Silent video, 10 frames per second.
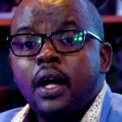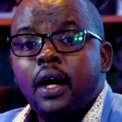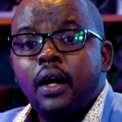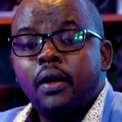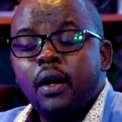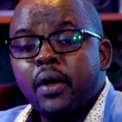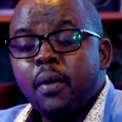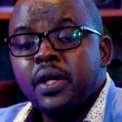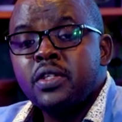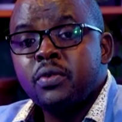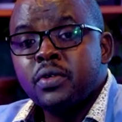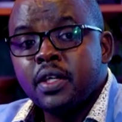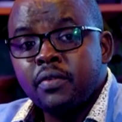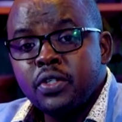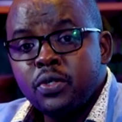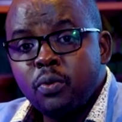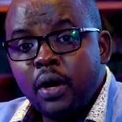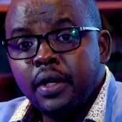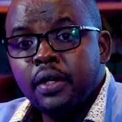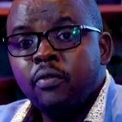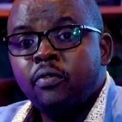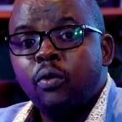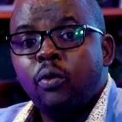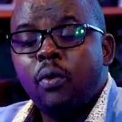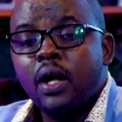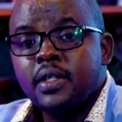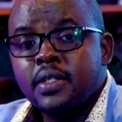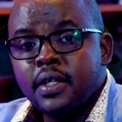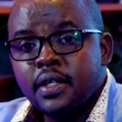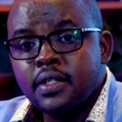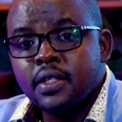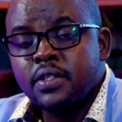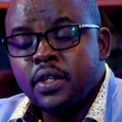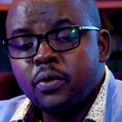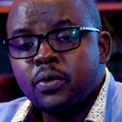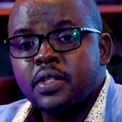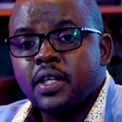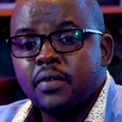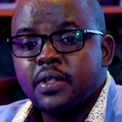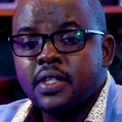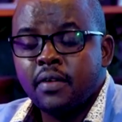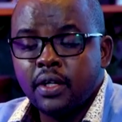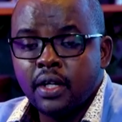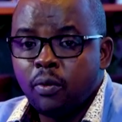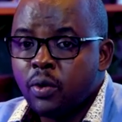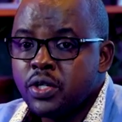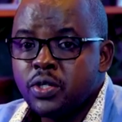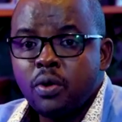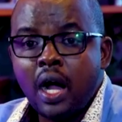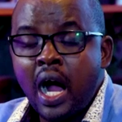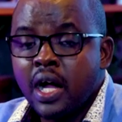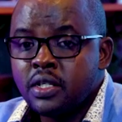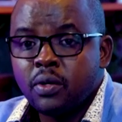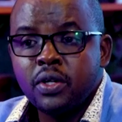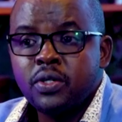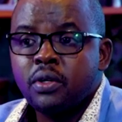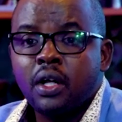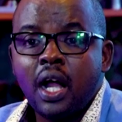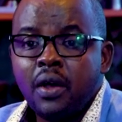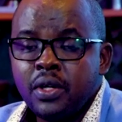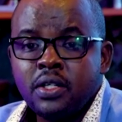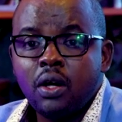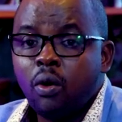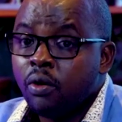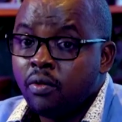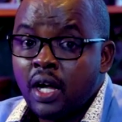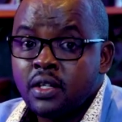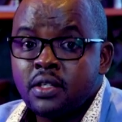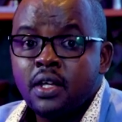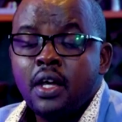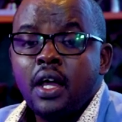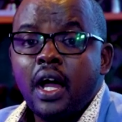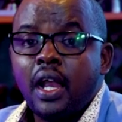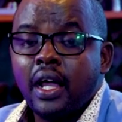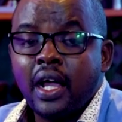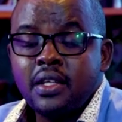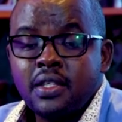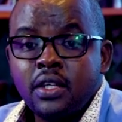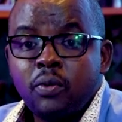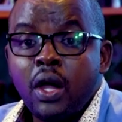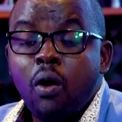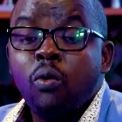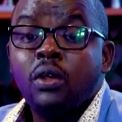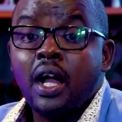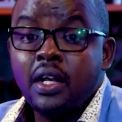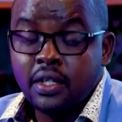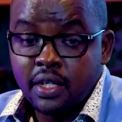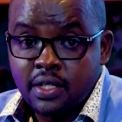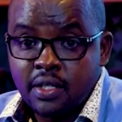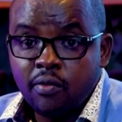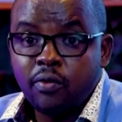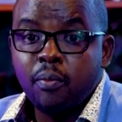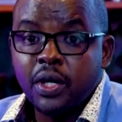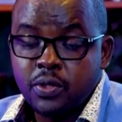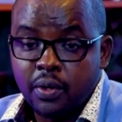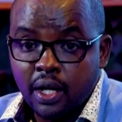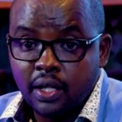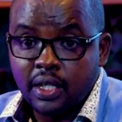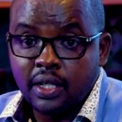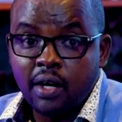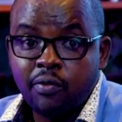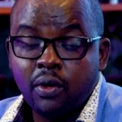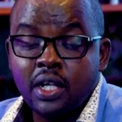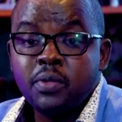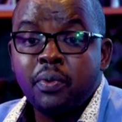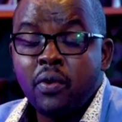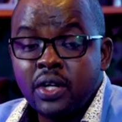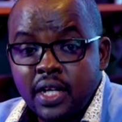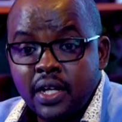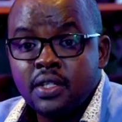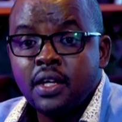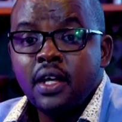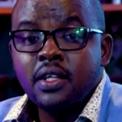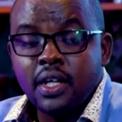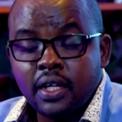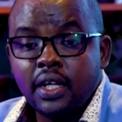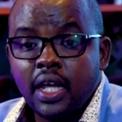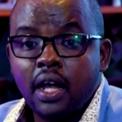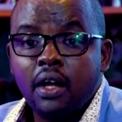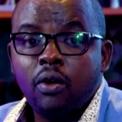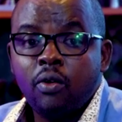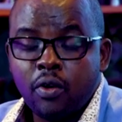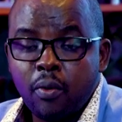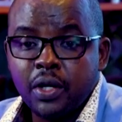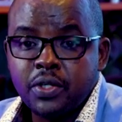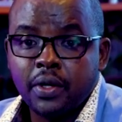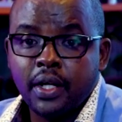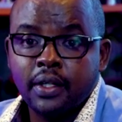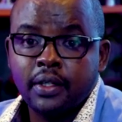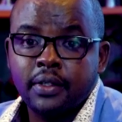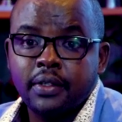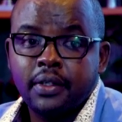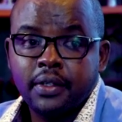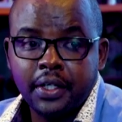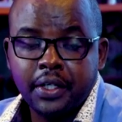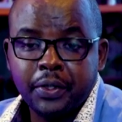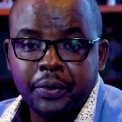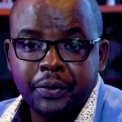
our number is 0721-416-077. I want to encourage all of us. And like I said, we are all candidates for mental health. And therefore, let's prioritize taking care of our mental health. Thank you.